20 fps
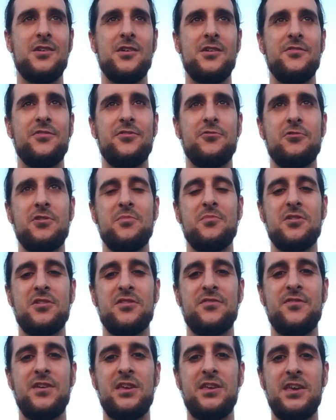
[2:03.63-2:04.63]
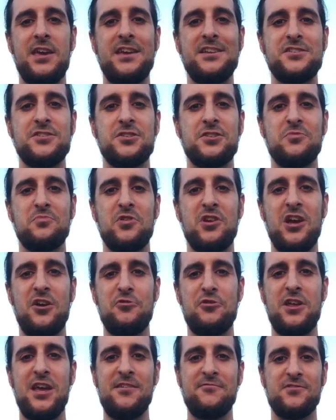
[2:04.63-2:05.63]
a 3-month vacation, but I
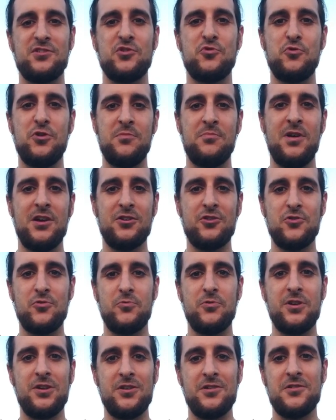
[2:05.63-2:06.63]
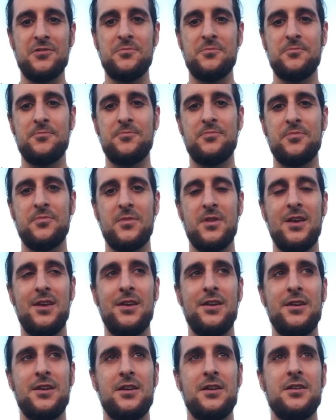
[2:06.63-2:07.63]
would have to quit my career.
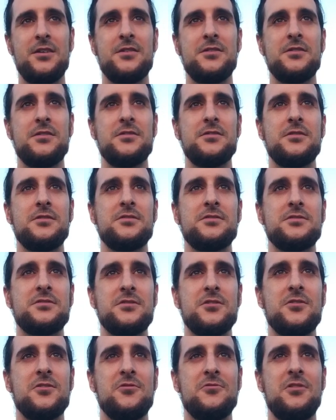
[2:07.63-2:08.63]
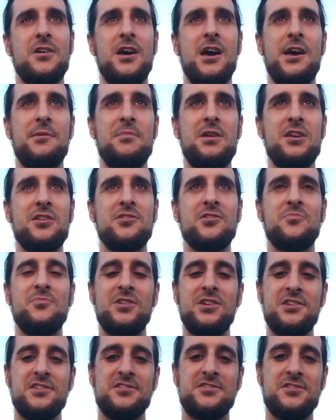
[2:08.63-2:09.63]
So I made the
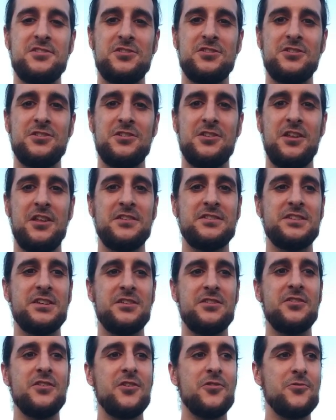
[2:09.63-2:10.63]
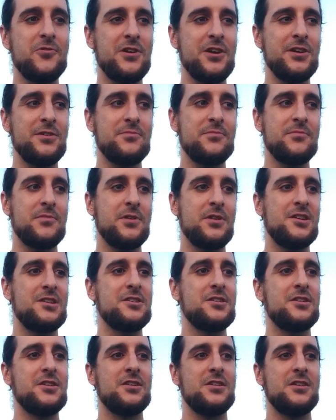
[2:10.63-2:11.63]
big decision, and I said, all right,
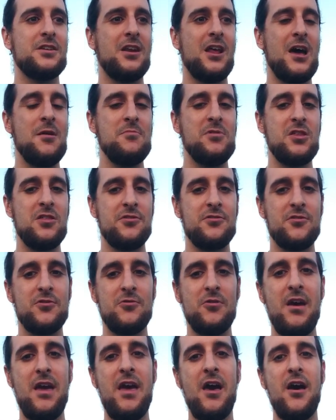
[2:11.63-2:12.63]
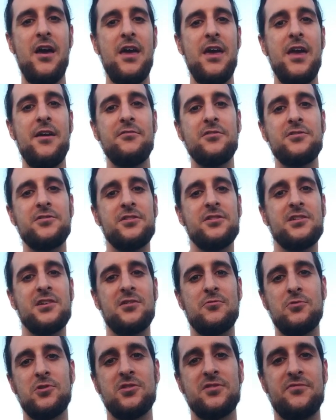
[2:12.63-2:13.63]
I'm going to throw everything I
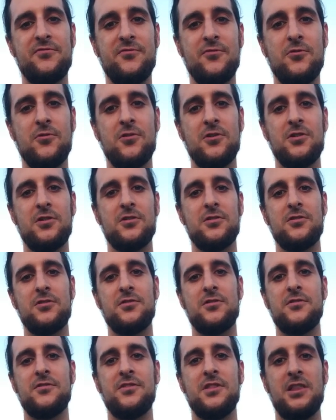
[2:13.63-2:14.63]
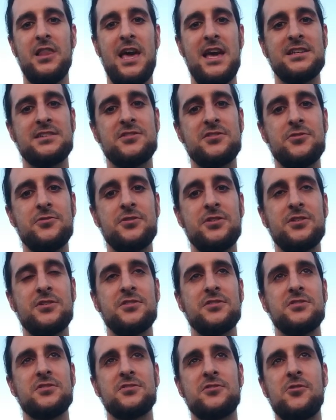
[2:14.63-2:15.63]
worked for the last 2
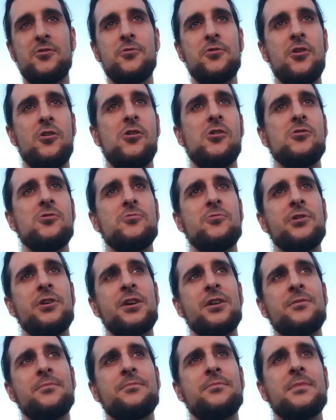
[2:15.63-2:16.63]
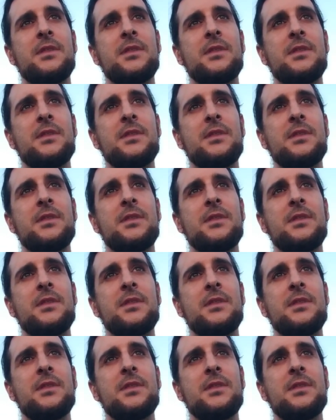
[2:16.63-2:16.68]
years, throw it all away,